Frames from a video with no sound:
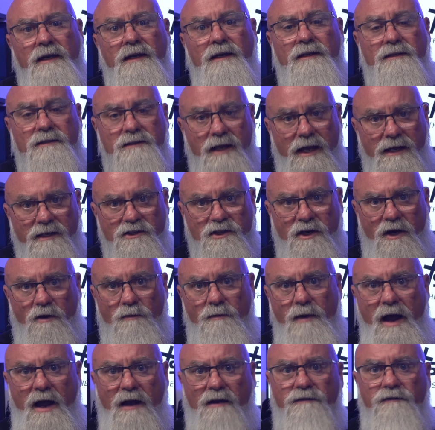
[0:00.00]
Take
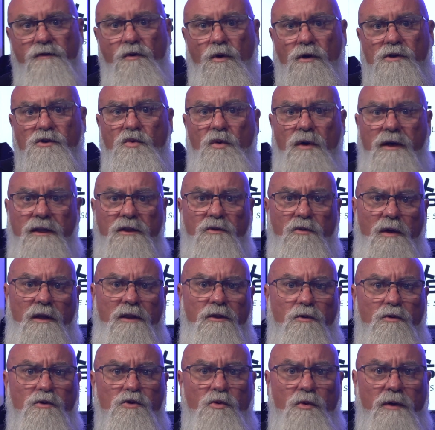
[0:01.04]
Jeremiah 4:23
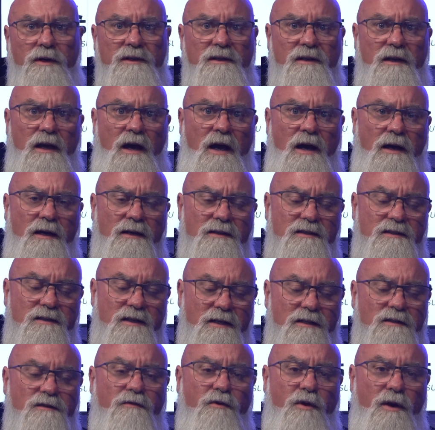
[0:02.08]
through
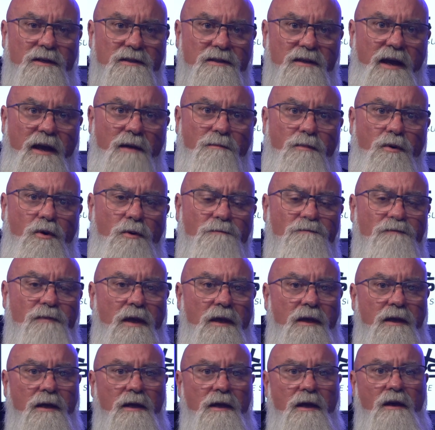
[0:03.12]
26, for example.
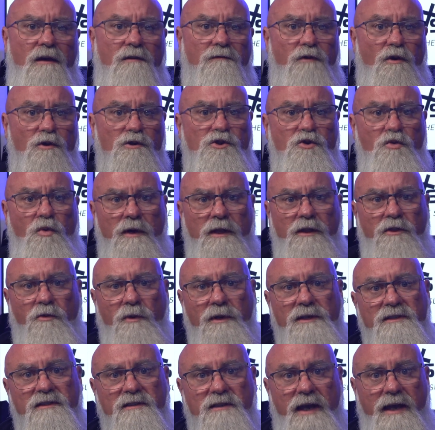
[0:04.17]
Verse
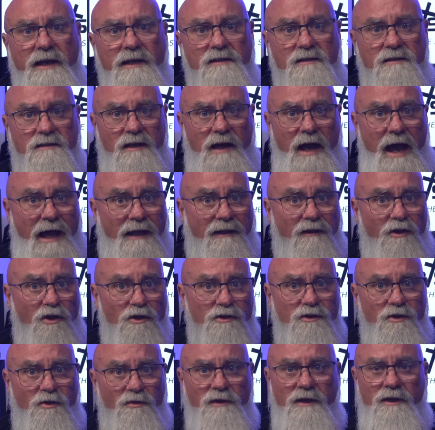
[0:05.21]
23 states, "I
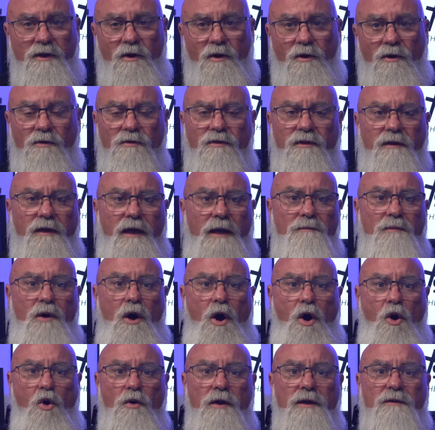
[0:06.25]
looked on the earth, and
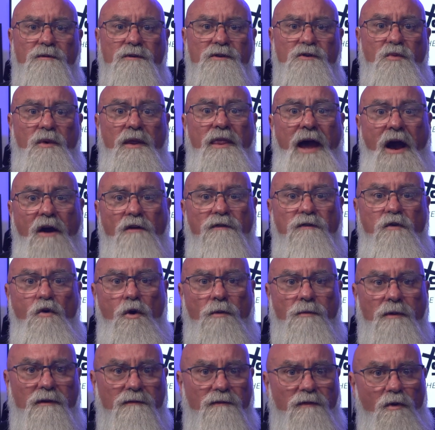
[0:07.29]
behold, it was without
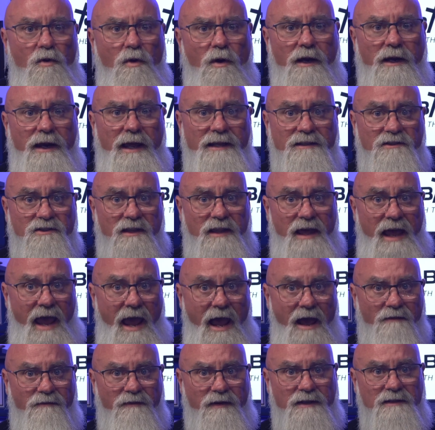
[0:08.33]
form and void, and to the
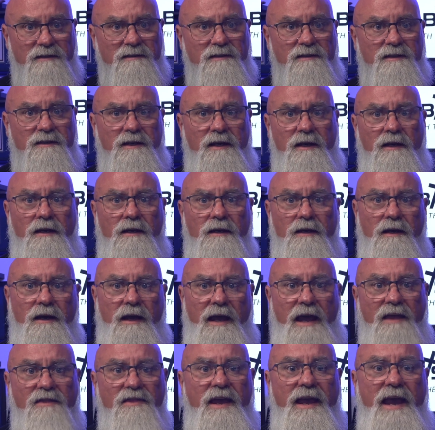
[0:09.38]
heavens,
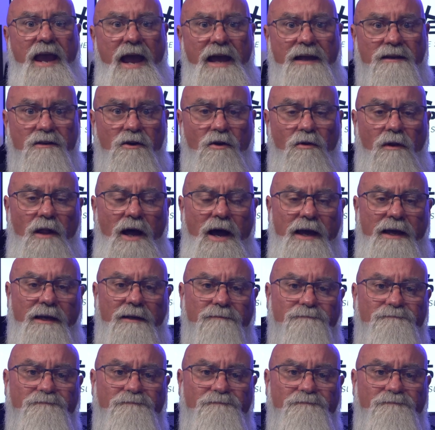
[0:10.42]
and they had no light."